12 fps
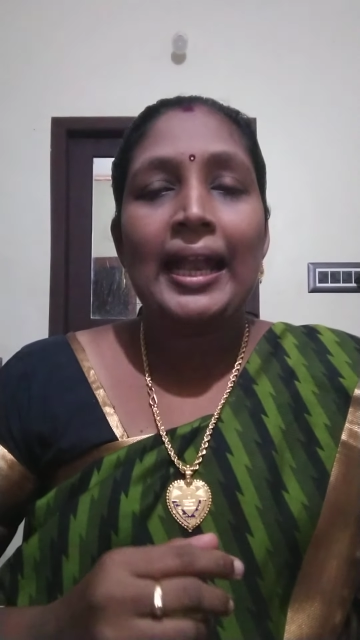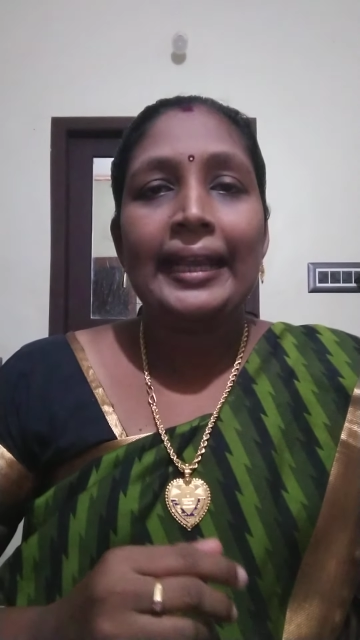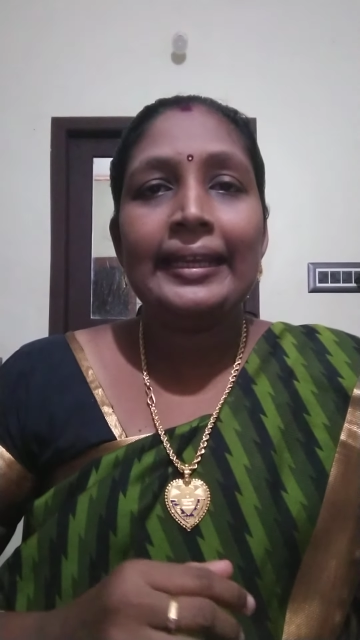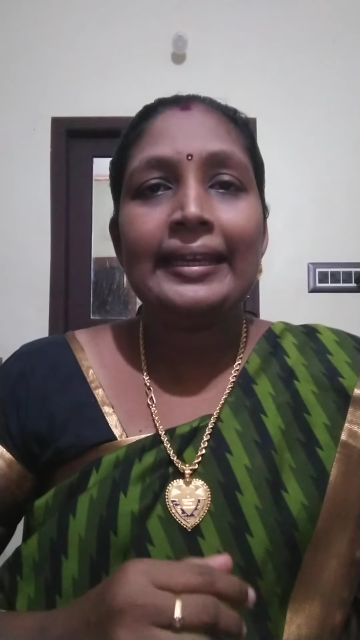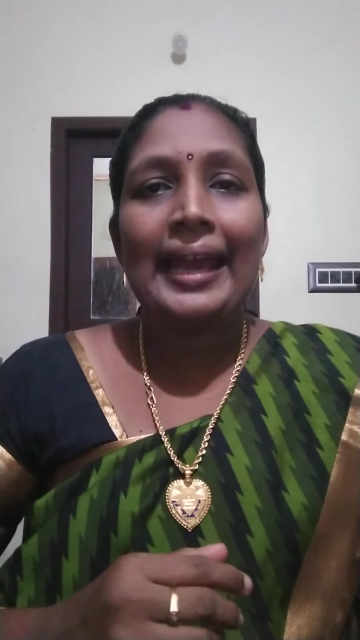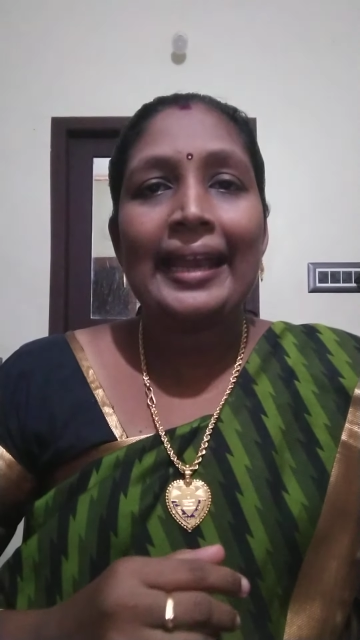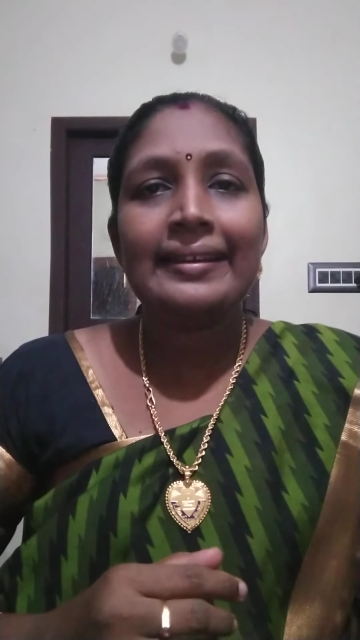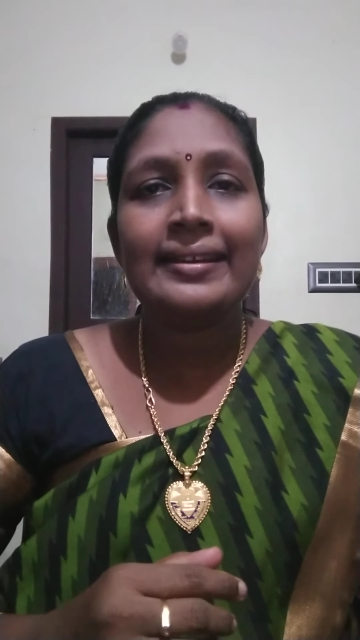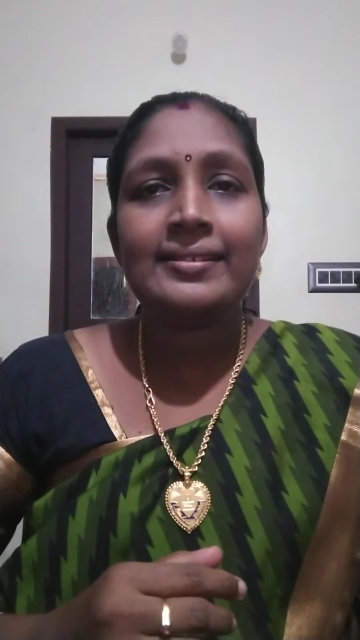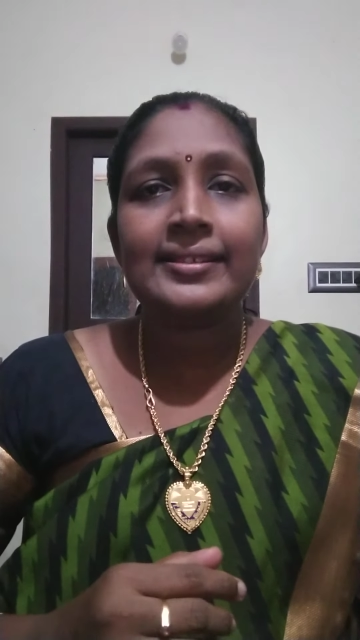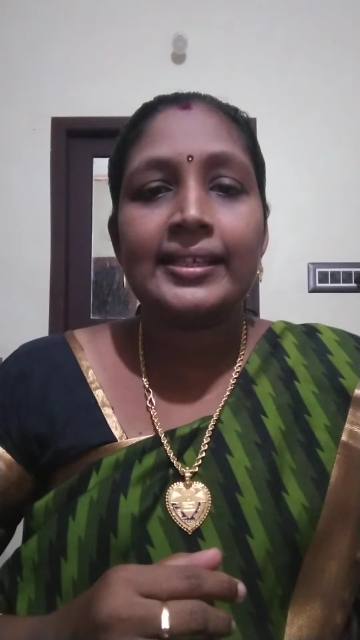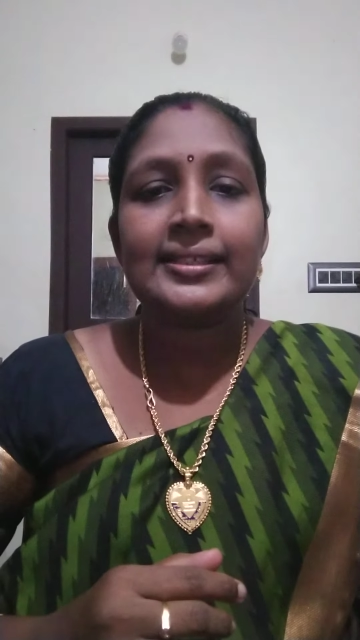In
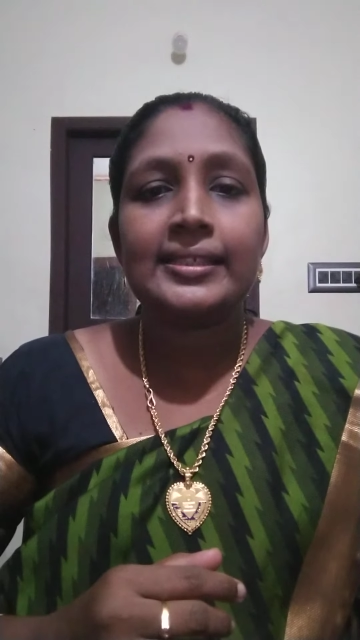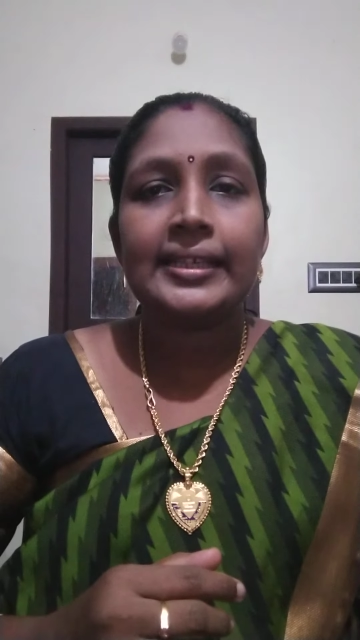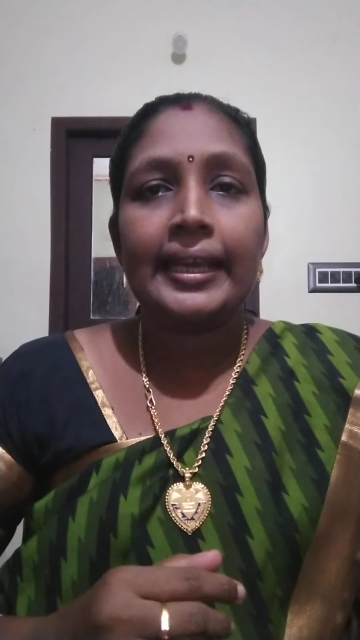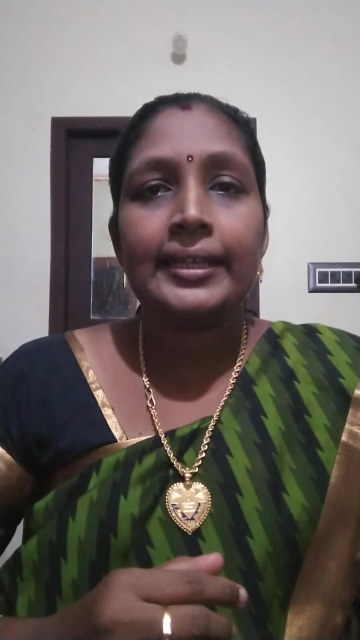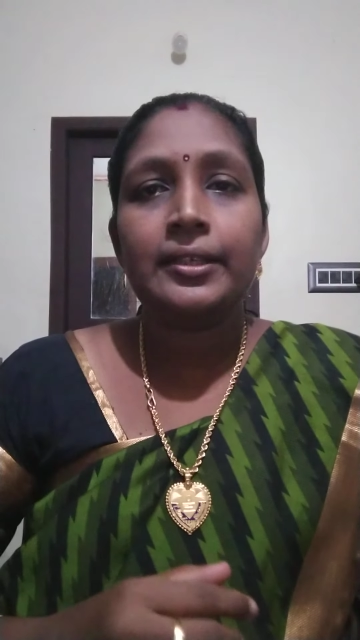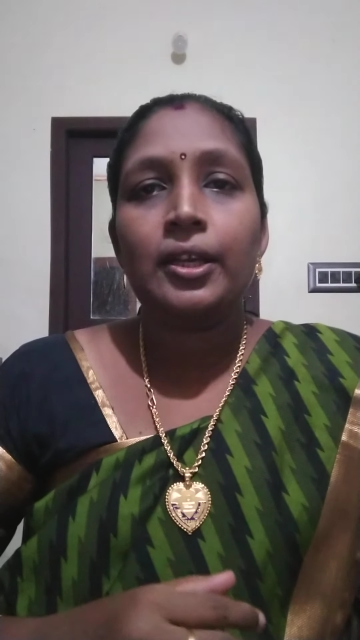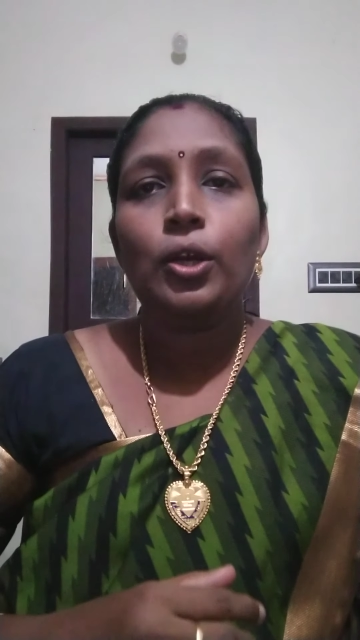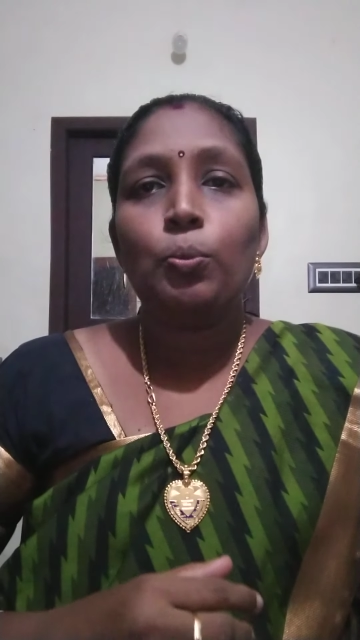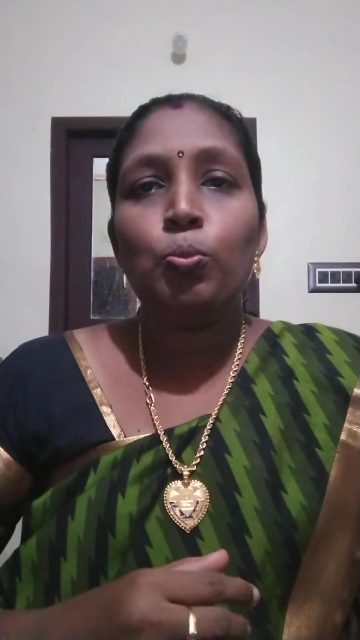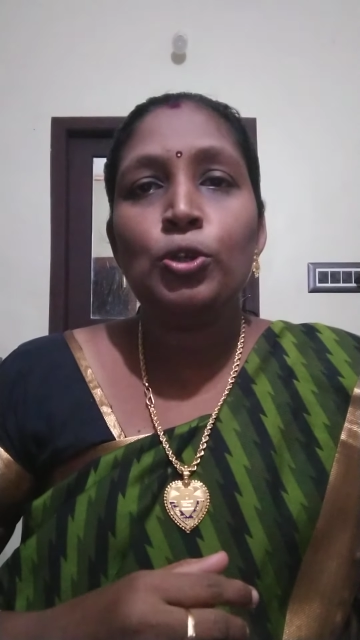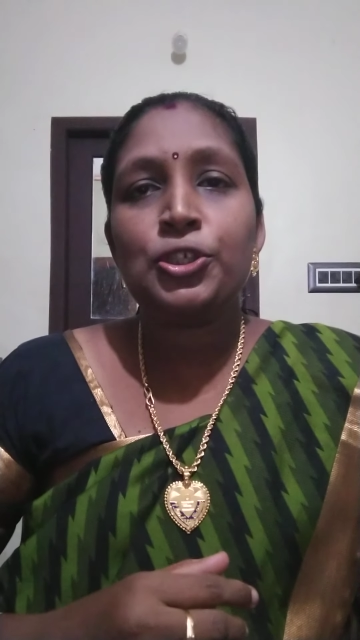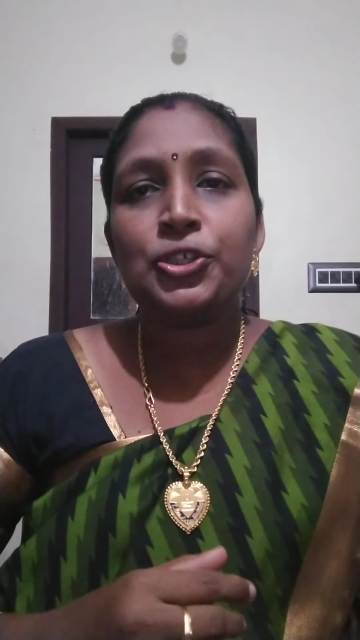1968,
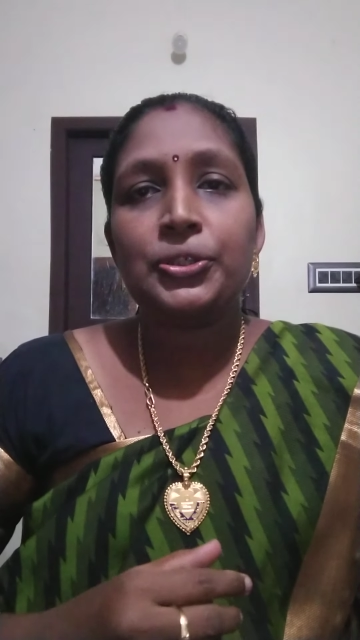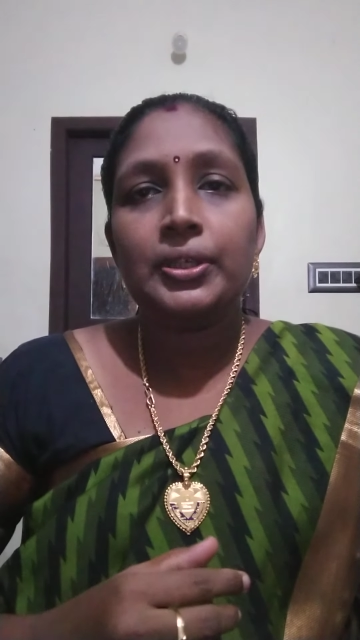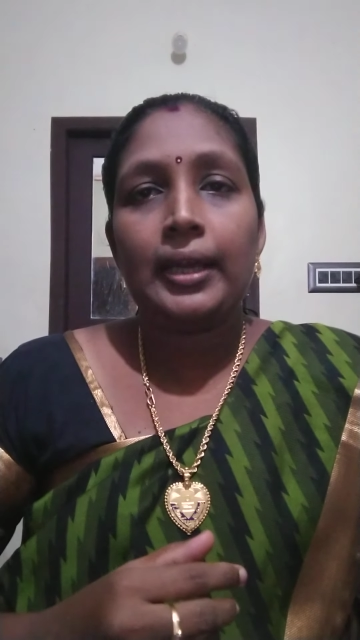Butch